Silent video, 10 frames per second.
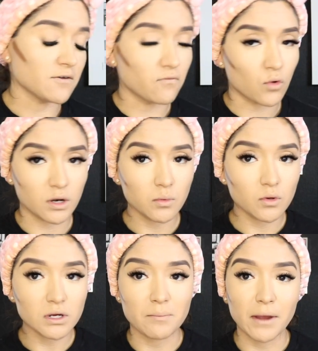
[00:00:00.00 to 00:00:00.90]

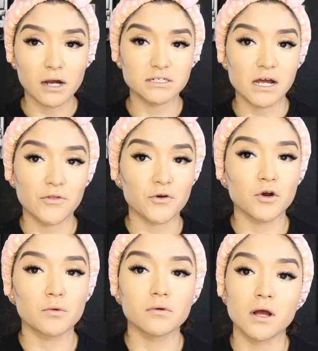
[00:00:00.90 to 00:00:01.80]
affordable compared to
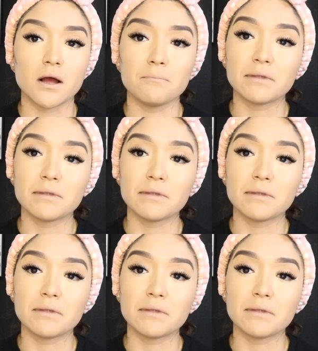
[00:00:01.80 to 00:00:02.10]
other um,